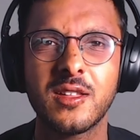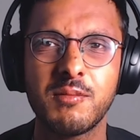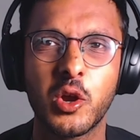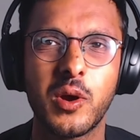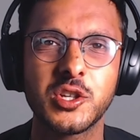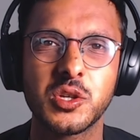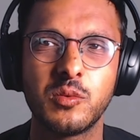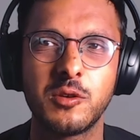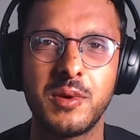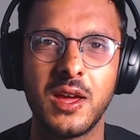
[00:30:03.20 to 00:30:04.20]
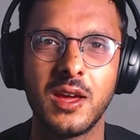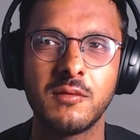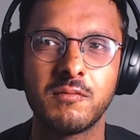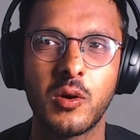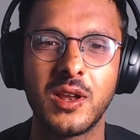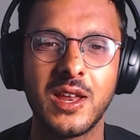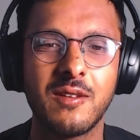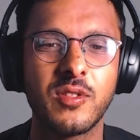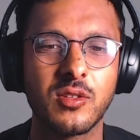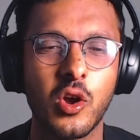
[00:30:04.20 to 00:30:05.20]
my question would be, I want to leave
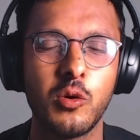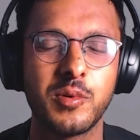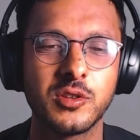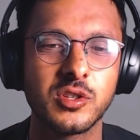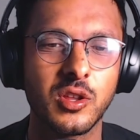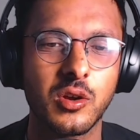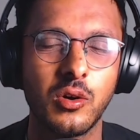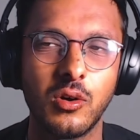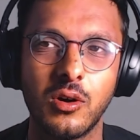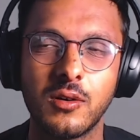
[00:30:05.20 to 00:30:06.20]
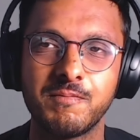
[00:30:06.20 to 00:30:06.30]
this open to the court.